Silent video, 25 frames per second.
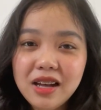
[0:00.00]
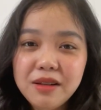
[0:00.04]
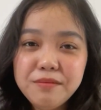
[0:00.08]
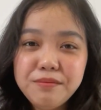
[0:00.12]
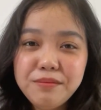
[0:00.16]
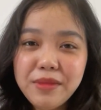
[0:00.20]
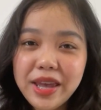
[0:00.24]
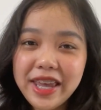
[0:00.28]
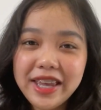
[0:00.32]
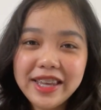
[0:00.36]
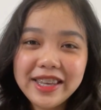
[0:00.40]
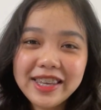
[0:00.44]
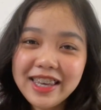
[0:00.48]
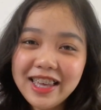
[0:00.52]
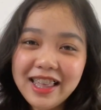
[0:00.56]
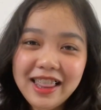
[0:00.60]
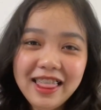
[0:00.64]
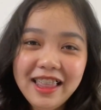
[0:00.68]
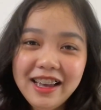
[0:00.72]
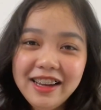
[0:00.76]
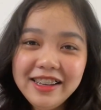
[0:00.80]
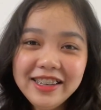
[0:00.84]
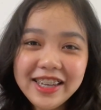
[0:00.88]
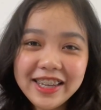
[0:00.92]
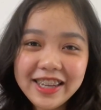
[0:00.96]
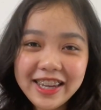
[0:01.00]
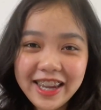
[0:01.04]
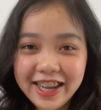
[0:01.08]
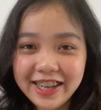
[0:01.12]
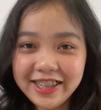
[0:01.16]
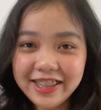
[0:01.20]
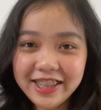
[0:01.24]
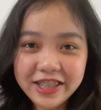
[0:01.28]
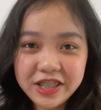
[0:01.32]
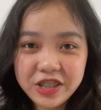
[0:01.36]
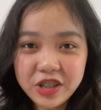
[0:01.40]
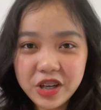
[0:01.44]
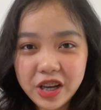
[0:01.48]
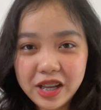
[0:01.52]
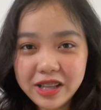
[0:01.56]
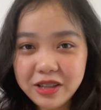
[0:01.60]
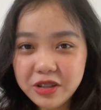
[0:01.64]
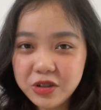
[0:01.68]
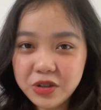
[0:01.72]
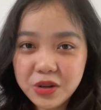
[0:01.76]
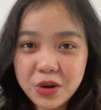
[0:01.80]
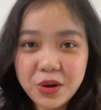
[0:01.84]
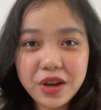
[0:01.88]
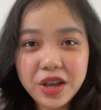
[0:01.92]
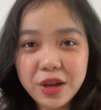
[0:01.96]
make learning English
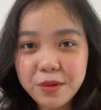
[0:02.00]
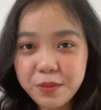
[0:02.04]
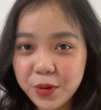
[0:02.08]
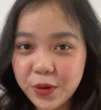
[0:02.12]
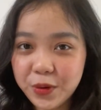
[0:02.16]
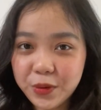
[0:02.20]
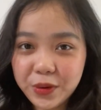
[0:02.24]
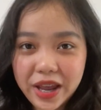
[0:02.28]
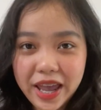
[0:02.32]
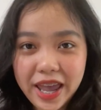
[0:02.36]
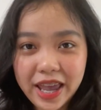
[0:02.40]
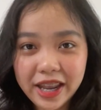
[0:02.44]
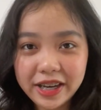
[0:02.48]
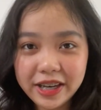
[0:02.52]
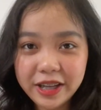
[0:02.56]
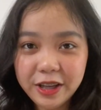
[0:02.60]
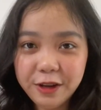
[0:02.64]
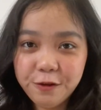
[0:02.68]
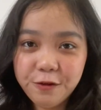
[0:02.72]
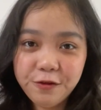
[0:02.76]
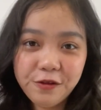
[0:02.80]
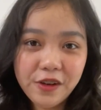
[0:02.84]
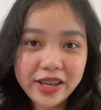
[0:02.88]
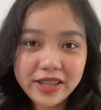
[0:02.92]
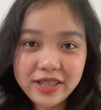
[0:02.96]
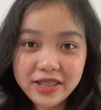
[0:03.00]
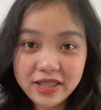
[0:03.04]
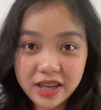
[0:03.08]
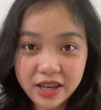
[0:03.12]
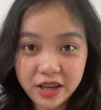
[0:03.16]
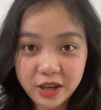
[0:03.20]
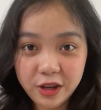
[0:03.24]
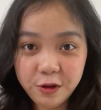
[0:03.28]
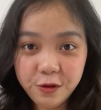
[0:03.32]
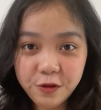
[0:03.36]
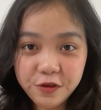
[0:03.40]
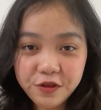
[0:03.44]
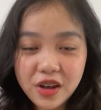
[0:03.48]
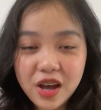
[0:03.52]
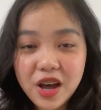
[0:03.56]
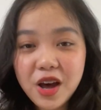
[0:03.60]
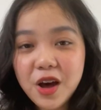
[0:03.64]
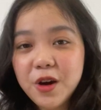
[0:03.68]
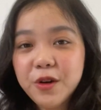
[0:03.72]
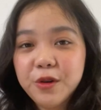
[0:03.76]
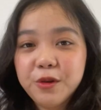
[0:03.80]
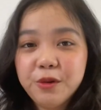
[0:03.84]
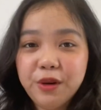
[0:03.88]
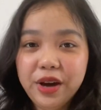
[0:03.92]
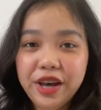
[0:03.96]
enjoyable and effective,
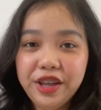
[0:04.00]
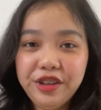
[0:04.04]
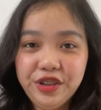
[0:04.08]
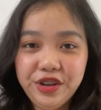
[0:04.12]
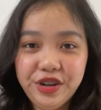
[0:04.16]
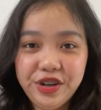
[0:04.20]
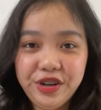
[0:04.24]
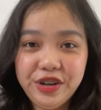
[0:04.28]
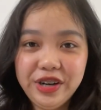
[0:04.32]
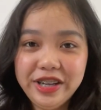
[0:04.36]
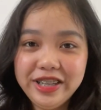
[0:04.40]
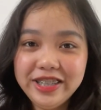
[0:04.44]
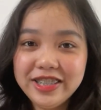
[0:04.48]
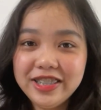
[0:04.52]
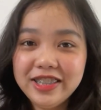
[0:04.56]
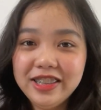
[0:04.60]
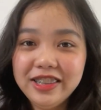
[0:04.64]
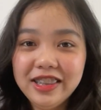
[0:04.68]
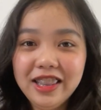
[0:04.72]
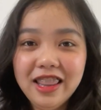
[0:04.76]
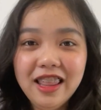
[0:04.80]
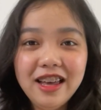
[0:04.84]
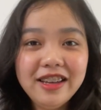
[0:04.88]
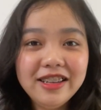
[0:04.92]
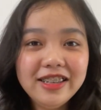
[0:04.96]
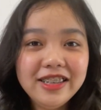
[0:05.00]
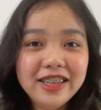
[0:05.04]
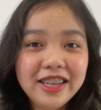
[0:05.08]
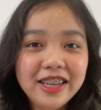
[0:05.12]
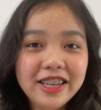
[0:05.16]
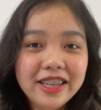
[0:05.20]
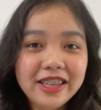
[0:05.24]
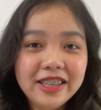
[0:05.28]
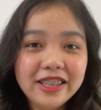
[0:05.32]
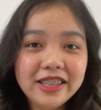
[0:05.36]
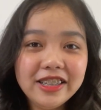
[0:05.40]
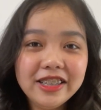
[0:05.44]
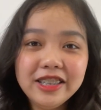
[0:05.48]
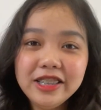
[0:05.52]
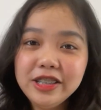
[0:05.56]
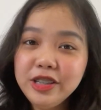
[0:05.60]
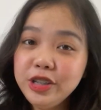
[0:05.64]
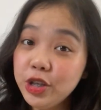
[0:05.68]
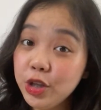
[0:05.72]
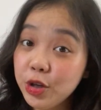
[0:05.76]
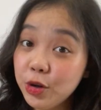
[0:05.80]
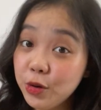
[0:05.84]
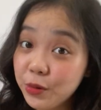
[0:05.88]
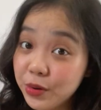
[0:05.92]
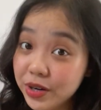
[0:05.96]
whether it's learning
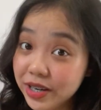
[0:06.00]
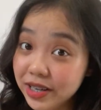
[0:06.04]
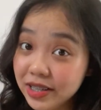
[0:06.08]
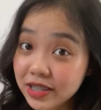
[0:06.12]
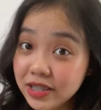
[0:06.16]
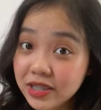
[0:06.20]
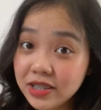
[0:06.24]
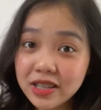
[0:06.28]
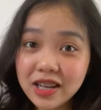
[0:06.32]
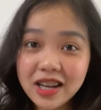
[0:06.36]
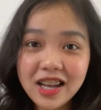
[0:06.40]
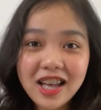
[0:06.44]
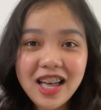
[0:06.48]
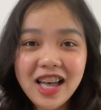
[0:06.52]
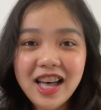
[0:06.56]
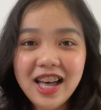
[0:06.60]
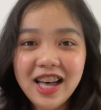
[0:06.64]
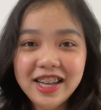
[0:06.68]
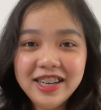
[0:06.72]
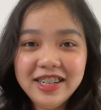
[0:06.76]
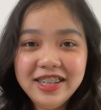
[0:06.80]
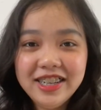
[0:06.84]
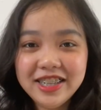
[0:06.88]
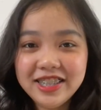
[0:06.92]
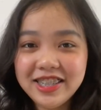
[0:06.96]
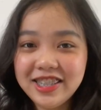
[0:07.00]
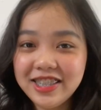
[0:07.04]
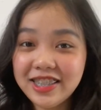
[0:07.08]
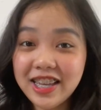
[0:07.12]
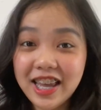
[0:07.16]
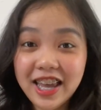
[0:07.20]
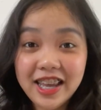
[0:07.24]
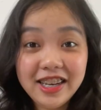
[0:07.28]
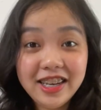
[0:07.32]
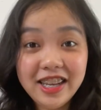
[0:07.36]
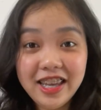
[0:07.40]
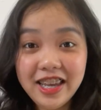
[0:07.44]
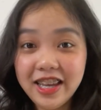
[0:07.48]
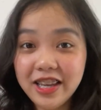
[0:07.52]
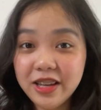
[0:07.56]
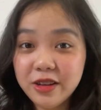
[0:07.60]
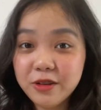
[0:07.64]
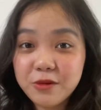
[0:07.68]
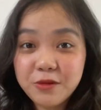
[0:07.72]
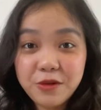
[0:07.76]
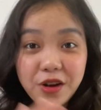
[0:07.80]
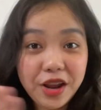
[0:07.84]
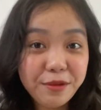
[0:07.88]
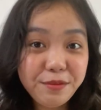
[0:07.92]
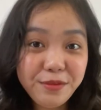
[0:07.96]
new words, understanding
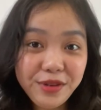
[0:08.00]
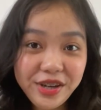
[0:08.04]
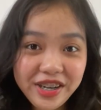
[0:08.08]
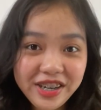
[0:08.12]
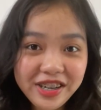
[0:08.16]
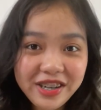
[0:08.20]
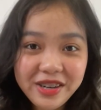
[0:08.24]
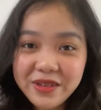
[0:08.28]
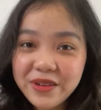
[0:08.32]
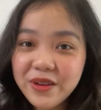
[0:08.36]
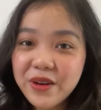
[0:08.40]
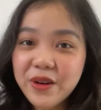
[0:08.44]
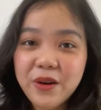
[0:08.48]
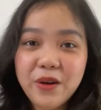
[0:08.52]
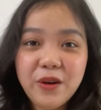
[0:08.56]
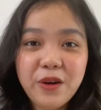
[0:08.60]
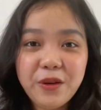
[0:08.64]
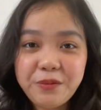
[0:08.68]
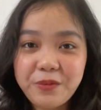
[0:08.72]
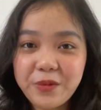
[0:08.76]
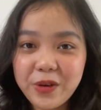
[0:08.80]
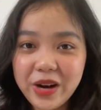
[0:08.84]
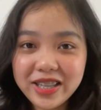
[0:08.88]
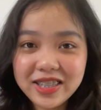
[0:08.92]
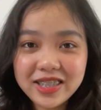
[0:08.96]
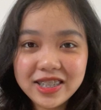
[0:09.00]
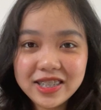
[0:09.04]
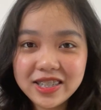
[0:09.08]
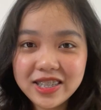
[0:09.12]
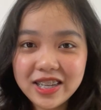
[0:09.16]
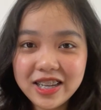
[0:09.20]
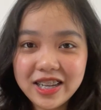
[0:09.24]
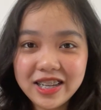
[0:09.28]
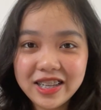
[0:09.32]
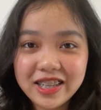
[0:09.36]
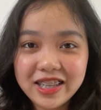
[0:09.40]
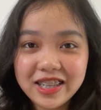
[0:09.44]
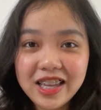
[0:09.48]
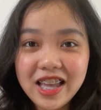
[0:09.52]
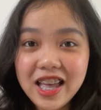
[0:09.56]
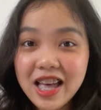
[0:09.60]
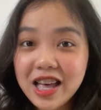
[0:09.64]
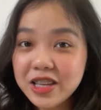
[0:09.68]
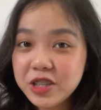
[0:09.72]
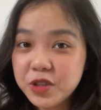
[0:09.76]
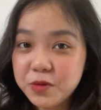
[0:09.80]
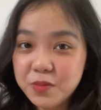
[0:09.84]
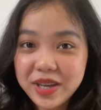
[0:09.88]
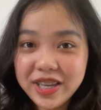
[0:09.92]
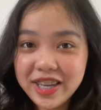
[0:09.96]
grammar, or practicing
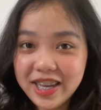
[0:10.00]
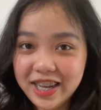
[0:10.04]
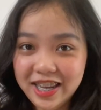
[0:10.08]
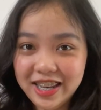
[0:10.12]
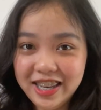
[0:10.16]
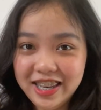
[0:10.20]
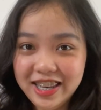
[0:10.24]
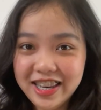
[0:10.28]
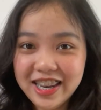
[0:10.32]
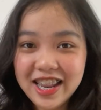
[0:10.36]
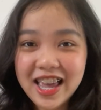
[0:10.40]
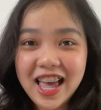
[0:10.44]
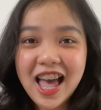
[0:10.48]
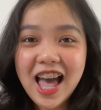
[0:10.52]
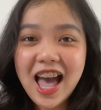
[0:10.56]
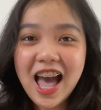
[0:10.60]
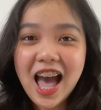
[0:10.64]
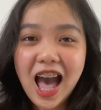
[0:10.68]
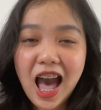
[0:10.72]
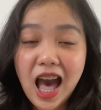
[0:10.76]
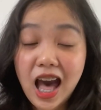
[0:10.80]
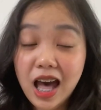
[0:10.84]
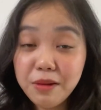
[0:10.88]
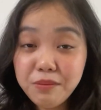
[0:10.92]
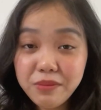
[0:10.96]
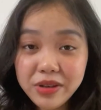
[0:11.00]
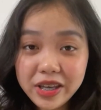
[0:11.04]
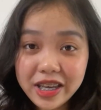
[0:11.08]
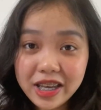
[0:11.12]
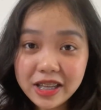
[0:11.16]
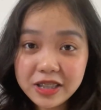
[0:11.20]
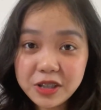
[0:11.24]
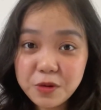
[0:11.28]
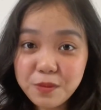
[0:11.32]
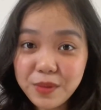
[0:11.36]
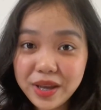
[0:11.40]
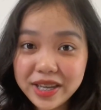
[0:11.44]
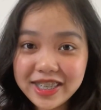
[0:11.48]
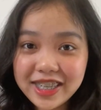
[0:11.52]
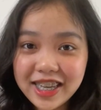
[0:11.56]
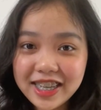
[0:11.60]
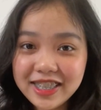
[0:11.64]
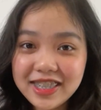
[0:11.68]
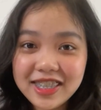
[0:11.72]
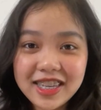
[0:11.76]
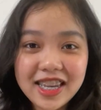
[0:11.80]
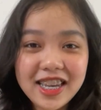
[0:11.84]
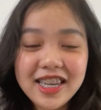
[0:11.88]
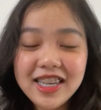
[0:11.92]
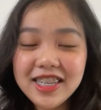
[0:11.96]
speaking. I'm here to make
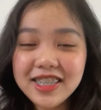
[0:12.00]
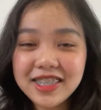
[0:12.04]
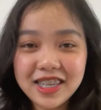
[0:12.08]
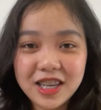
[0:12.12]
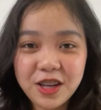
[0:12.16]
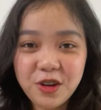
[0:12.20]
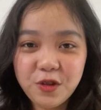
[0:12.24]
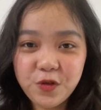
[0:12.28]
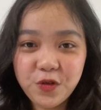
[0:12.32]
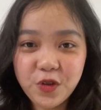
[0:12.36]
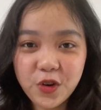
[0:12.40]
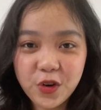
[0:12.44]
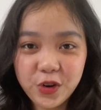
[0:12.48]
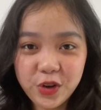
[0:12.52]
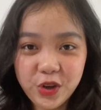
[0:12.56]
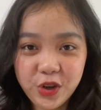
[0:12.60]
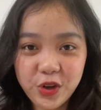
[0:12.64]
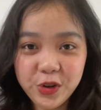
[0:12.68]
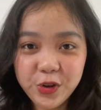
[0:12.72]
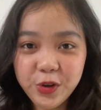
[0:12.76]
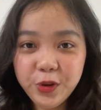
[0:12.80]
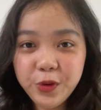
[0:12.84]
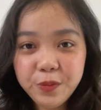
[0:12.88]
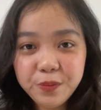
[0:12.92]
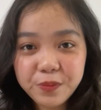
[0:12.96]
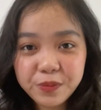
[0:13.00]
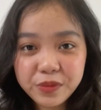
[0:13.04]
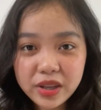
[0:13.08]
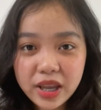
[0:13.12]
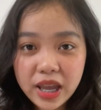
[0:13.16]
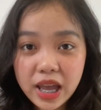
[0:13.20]
it easy for you.